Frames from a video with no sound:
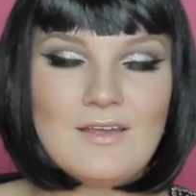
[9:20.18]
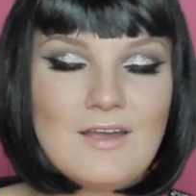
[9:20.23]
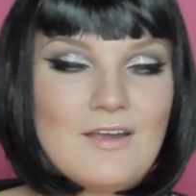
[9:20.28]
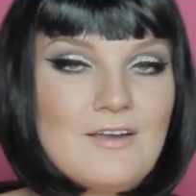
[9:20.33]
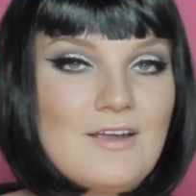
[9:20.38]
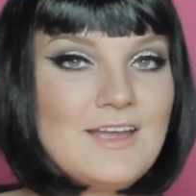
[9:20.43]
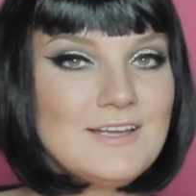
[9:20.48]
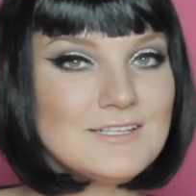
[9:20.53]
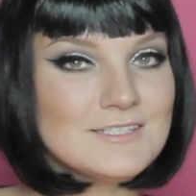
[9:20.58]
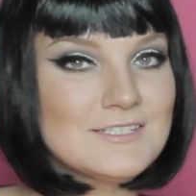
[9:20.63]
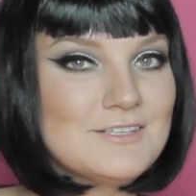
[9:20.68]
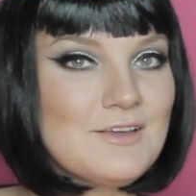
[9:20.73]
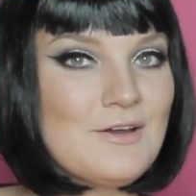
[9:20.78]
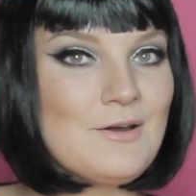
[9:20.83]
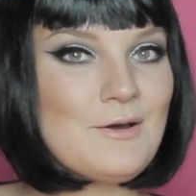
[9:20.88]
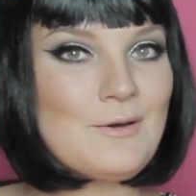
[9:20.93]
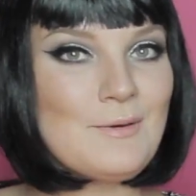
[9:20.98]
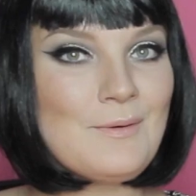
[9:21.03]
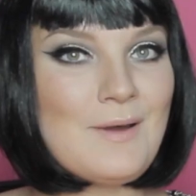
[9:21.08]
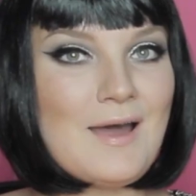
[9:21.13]
All right,
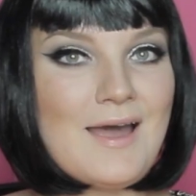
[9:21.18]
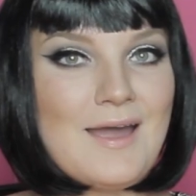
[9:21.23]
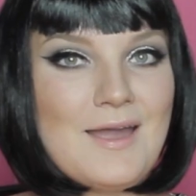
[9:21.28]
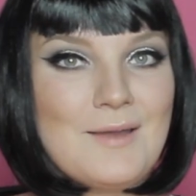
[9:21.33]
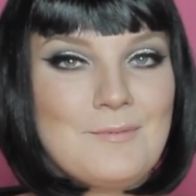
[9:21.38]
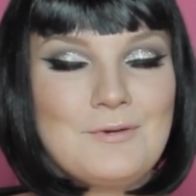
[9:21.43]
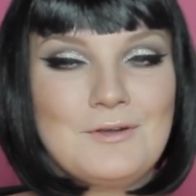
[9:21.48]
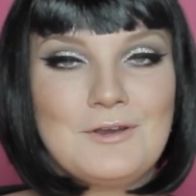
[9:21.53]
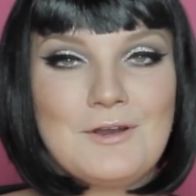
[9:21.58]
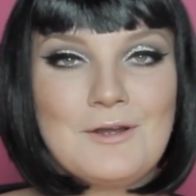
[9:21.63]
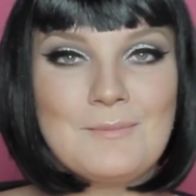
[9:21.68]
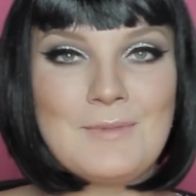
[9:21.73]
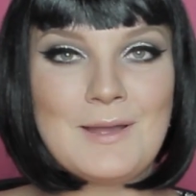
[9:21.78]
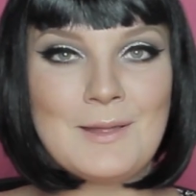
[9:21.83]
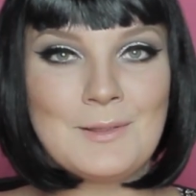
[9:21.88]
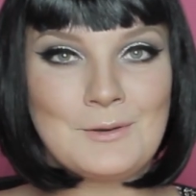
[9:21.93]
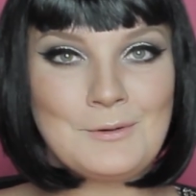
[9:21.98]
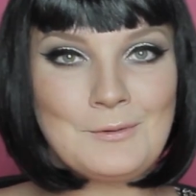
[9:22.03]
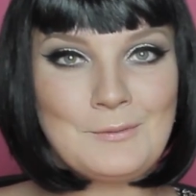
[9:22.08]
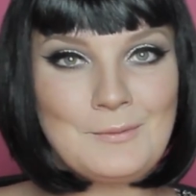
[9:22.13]
so I put on
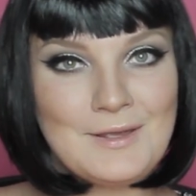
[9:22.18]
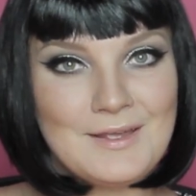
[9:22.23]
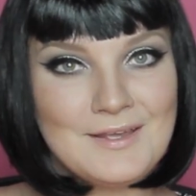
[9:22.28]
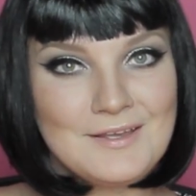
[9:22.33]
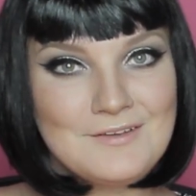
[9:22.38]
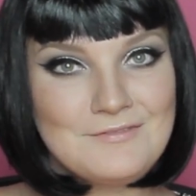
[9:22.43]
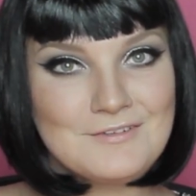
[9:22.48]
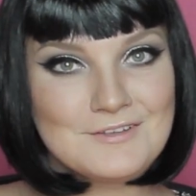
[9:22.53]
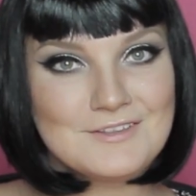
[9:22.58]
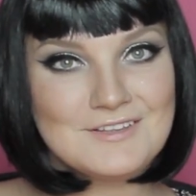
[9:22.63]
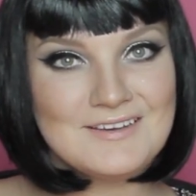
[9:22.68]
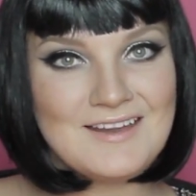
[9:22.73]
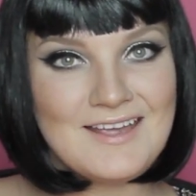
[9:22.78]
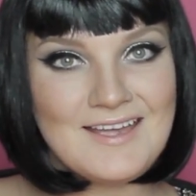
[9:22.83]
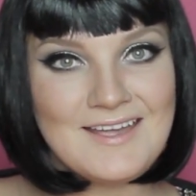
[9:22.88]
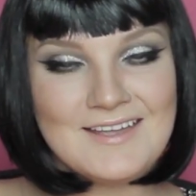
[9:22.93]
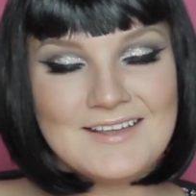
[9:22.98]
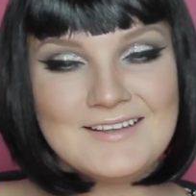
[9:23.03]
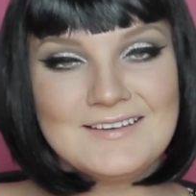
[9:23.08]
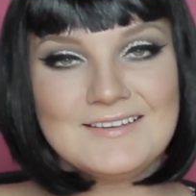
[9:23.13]
my little wig for
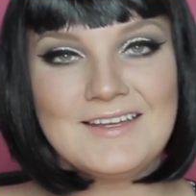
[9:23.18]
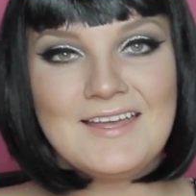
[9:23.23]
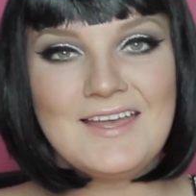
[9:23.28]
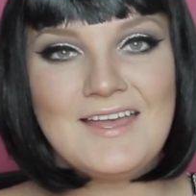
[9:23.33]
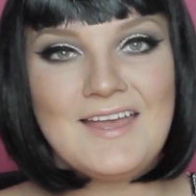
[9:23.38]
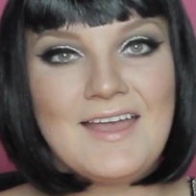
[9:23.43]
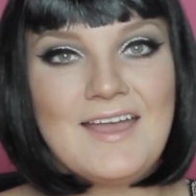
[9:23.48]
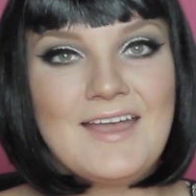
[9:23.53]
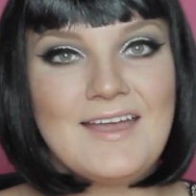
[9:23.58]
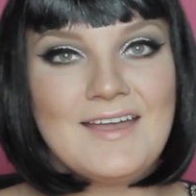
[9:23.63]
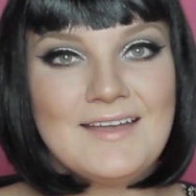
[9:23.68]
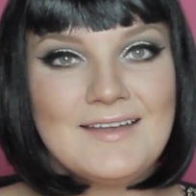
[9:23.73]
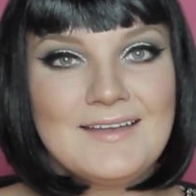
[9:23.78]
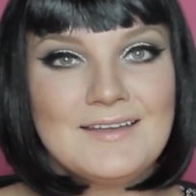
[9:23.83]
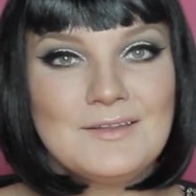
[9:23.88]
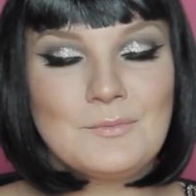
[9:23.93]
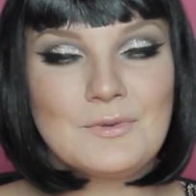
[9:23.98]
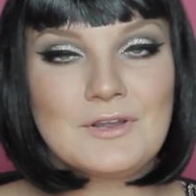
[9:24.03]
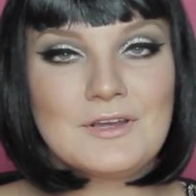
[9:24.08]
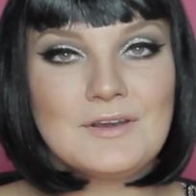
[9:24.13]
tonight,
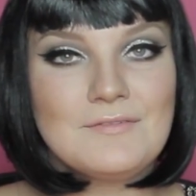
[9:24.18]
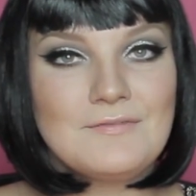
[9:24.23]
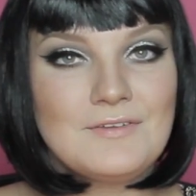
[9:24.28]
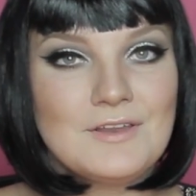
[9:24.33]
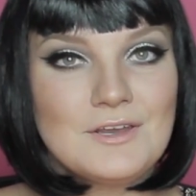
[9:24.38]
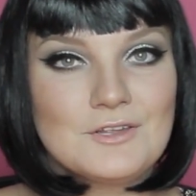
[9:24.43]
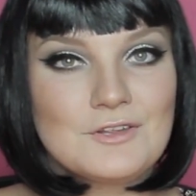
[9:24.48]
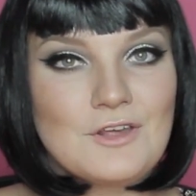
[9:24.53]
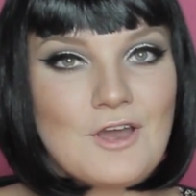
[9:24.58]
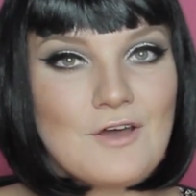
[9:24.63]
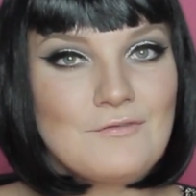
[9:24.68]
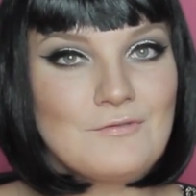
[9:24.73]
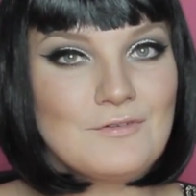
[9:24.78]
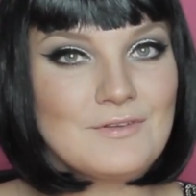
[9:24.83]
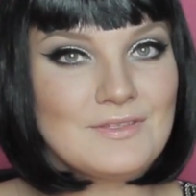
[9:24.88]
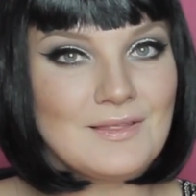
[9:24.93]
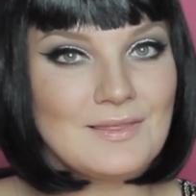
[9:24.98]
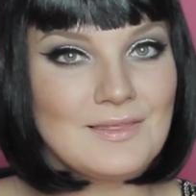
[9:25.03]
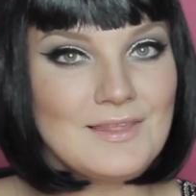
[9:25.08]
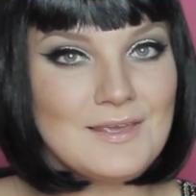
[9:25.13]
and we're gonna finish off
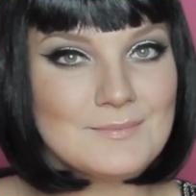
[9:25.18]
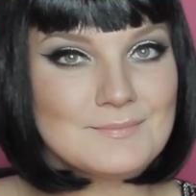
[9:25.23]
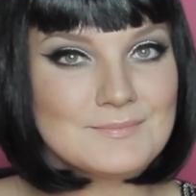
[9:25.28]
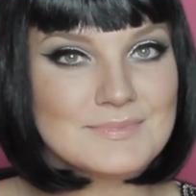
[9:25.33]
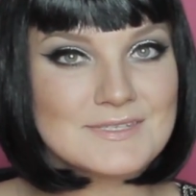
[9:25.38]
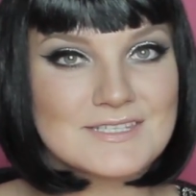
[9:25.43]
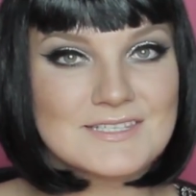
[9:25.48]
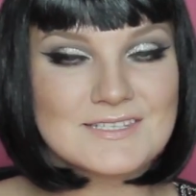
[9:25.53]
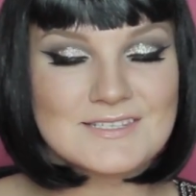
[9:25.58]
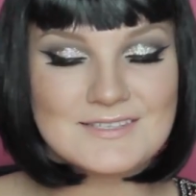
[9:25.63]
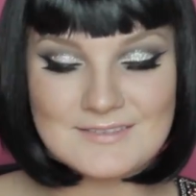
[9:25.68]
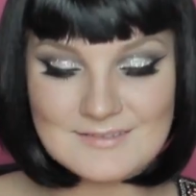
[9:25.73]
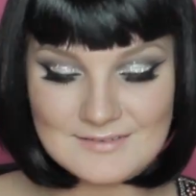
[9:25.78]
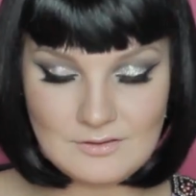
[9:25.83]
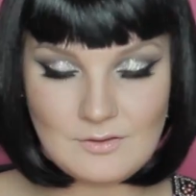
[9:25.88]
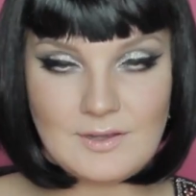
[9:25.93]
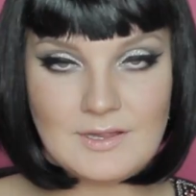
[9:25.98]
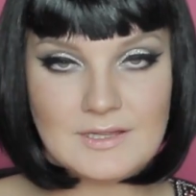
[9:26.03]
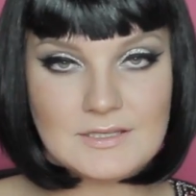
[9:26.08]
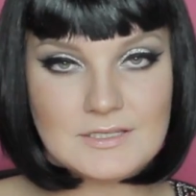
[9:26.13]
with the lips.
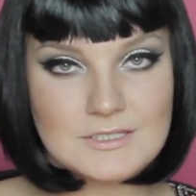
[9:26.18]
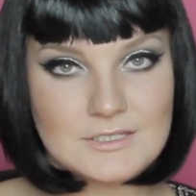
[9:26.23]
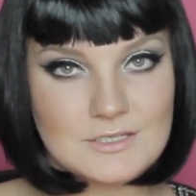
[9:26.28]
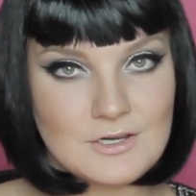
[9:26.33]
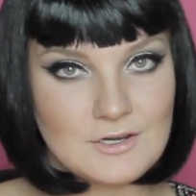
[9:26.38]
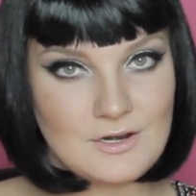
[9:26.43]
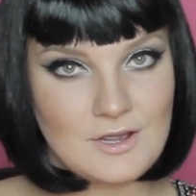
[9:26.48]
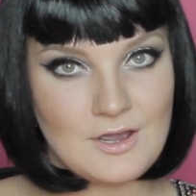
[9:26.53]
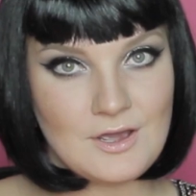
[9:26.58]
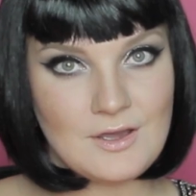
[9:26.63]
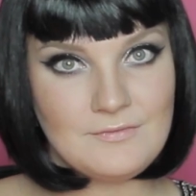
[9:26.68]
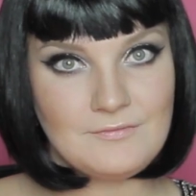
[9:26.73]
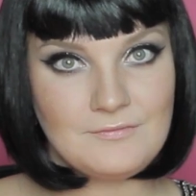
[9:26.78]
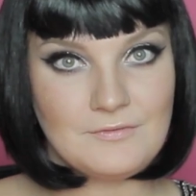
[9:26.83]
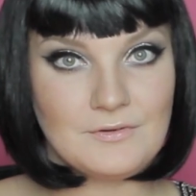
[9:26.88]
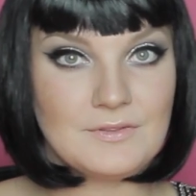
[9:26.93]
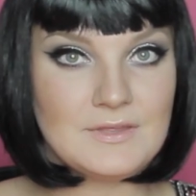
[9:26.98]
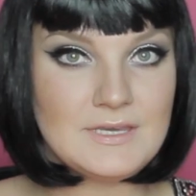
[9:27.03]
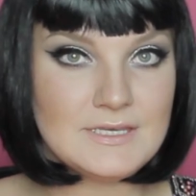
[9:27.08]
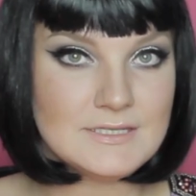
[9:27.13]
So I like to start off
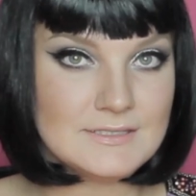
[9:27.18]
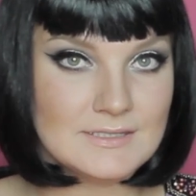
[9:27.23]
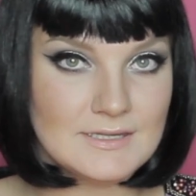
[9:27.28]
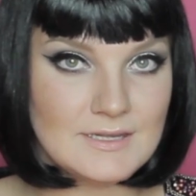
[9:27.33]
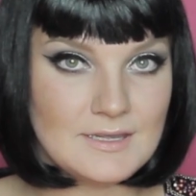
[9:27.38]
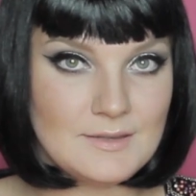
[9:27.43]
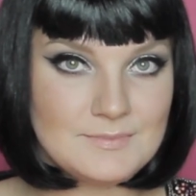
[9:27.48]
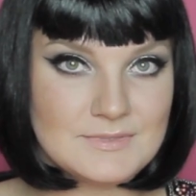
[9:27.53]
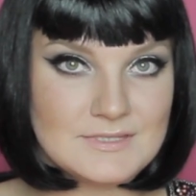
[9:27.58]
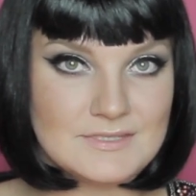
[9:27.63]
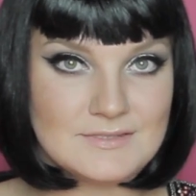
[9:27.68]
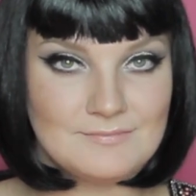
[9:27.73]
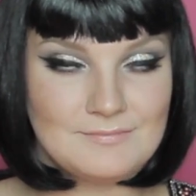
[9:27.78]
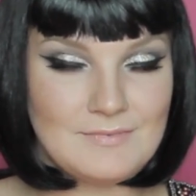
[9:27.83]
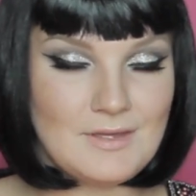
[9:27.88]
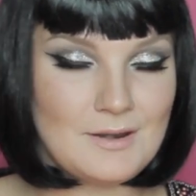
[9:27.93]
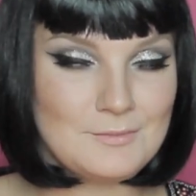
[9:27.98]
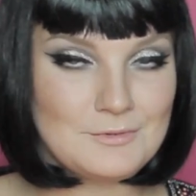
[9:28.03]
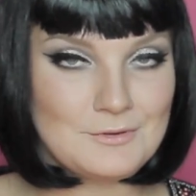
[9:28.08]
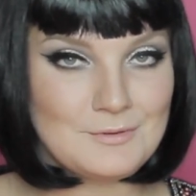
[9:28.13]
for these lips
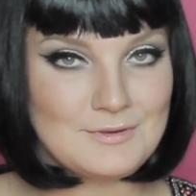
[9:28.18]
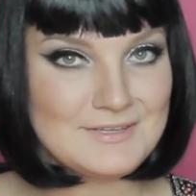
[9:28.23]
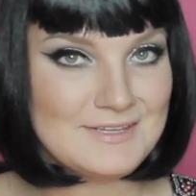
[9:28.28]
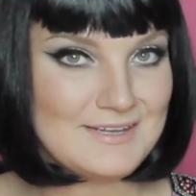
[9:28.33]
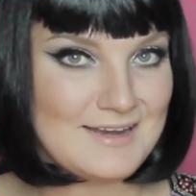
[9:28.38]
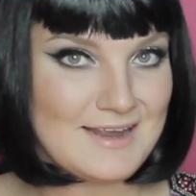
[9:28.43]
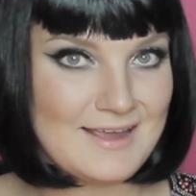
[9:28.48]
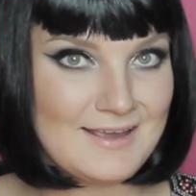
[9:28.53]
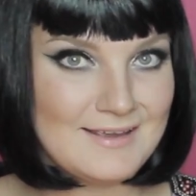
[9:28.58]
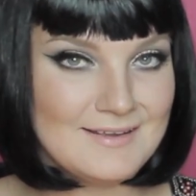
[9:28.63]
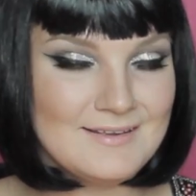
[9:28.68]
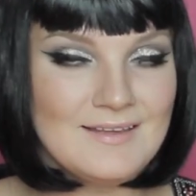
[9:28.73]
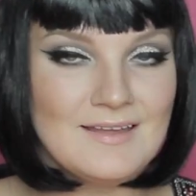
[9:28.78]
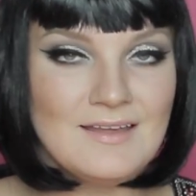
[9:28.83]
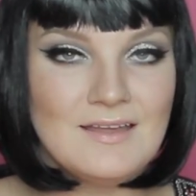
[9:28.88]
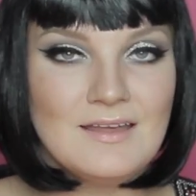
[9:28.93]
that I'm doing today.